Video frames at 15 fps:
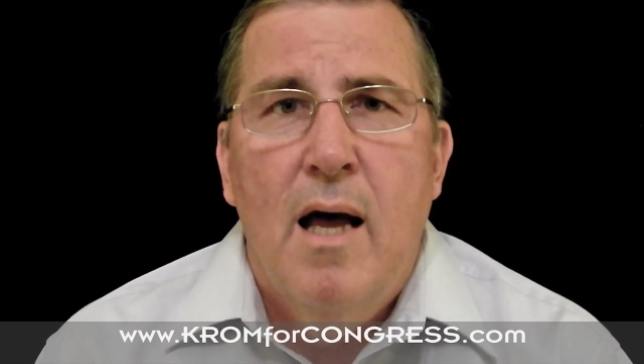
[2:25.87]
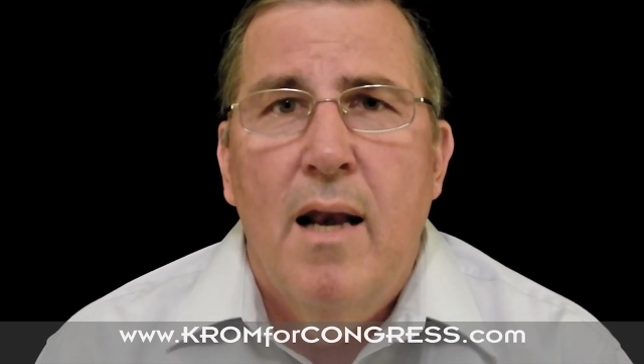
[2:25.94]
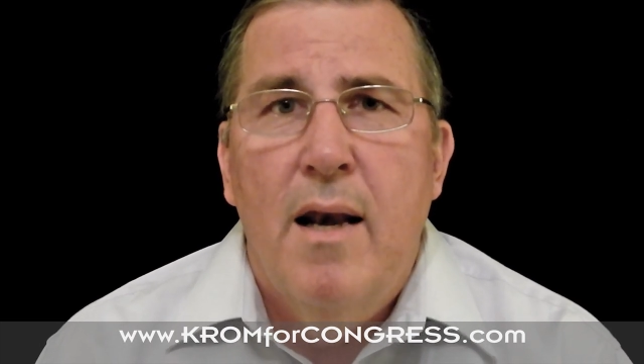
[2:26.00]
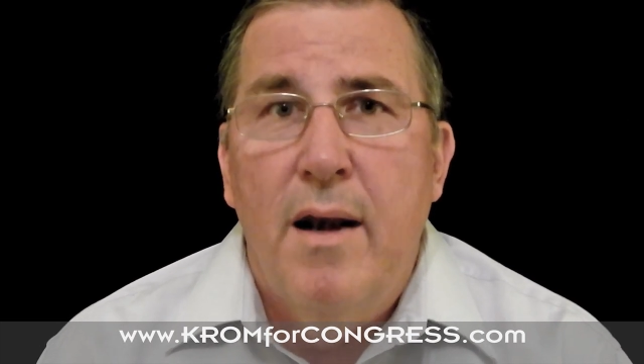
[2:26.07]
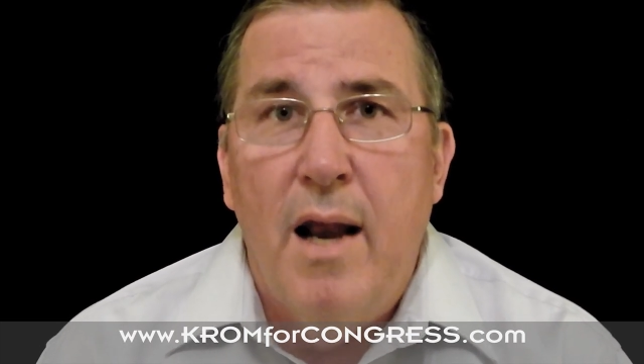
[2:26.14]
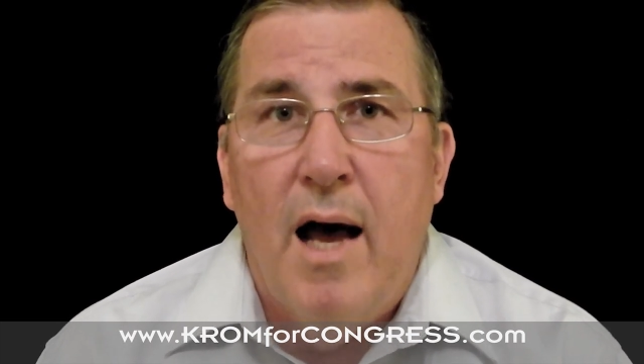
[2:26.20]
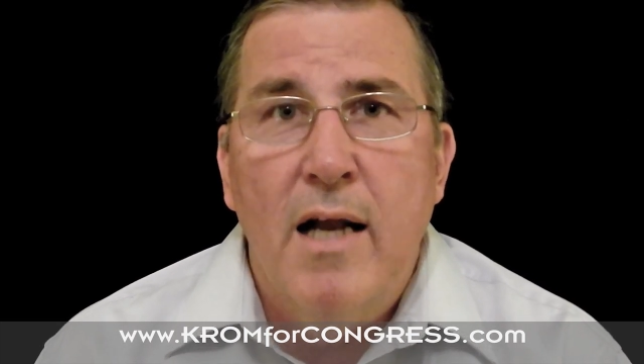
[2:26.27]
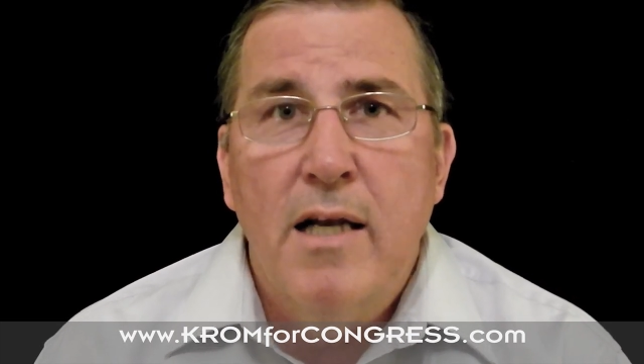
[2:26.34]

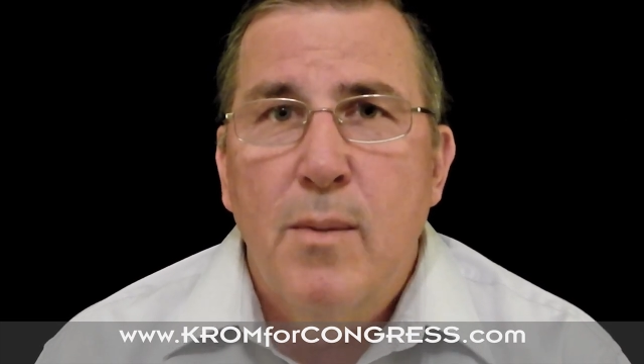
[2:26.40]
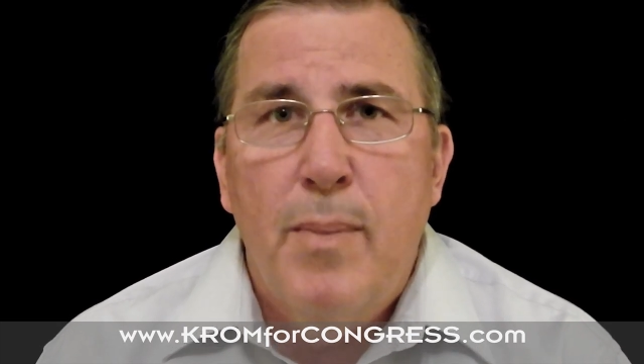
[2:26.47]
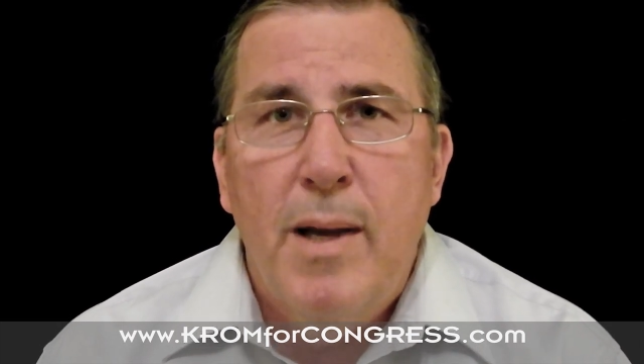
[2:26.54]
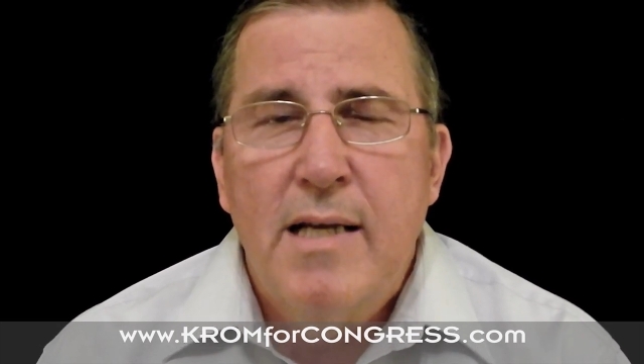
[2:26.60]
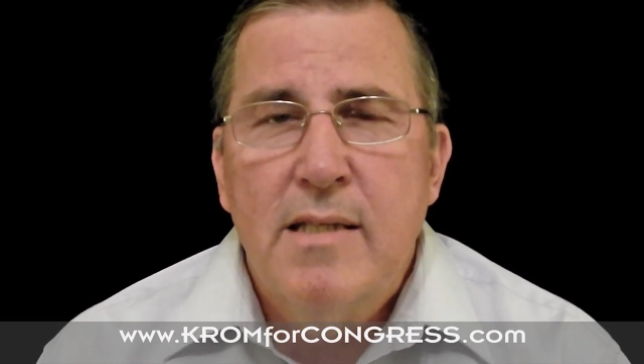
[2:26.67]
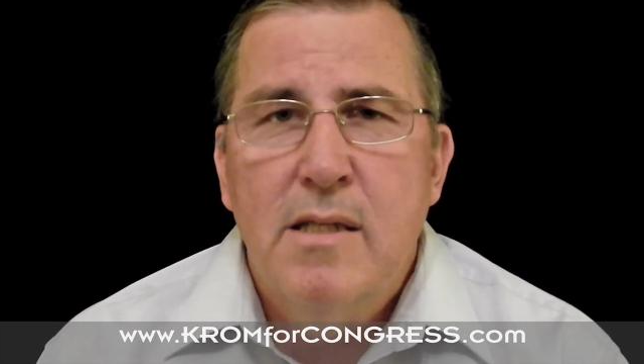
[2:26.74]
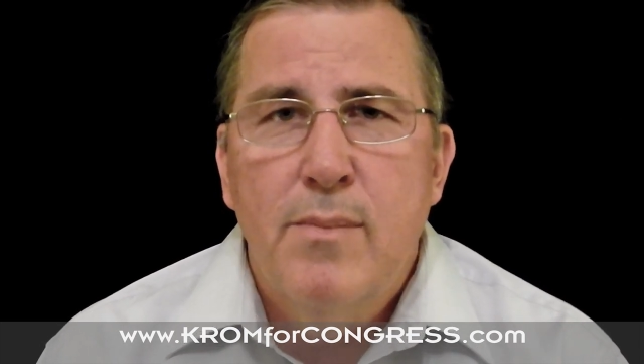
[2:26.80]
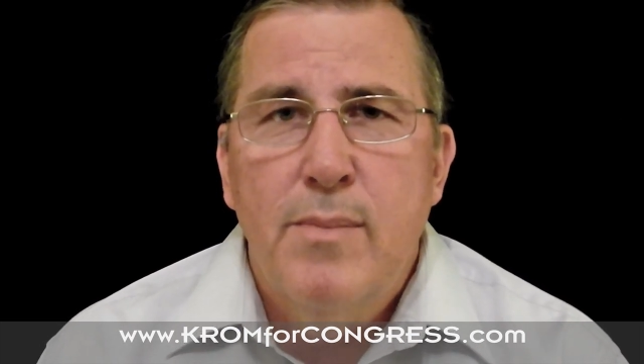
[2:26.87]
not to
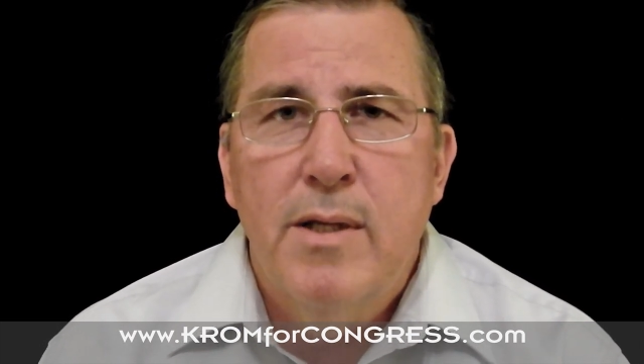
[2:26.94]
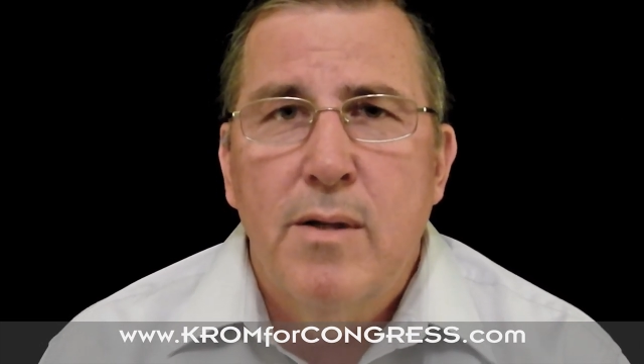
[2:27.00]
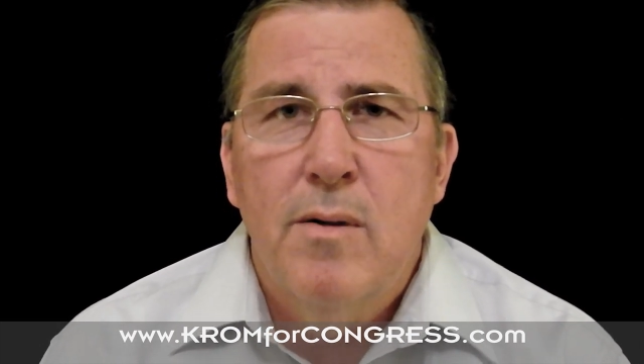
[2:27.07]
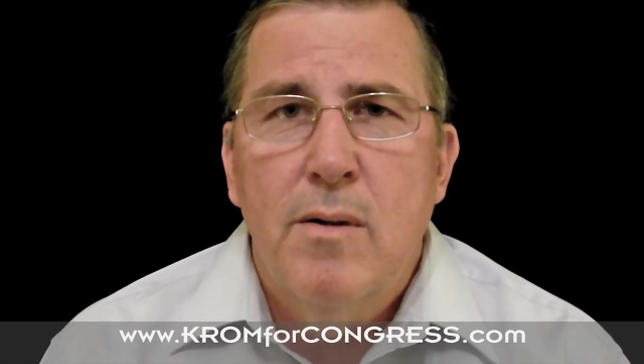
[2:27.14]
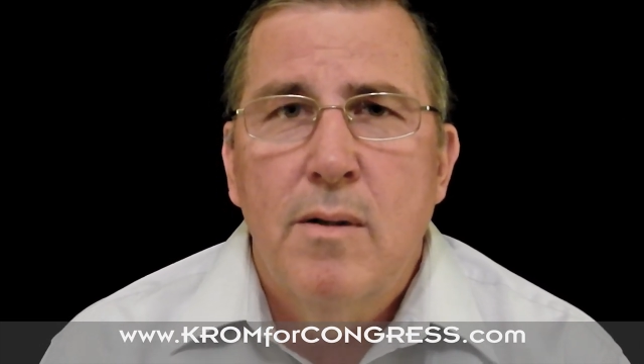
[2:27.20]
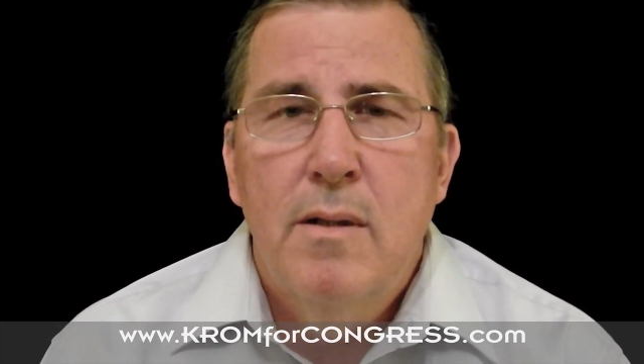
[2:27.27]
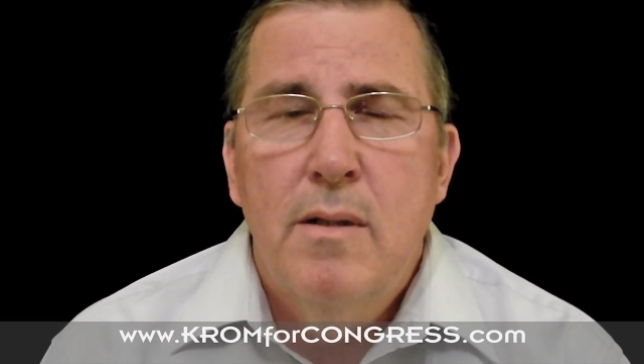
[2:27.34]
pass the bill?